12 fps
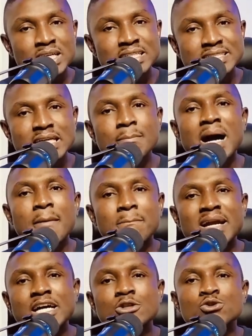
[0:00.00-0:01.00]
Same
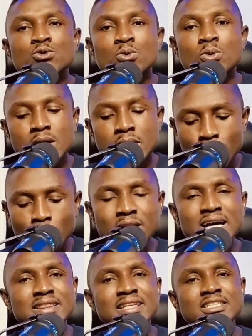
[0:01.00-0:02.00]
applies to
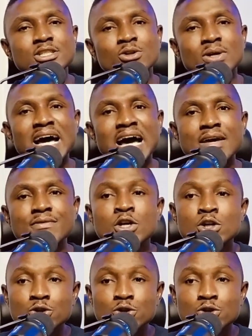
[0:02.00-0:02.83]
other things in your life.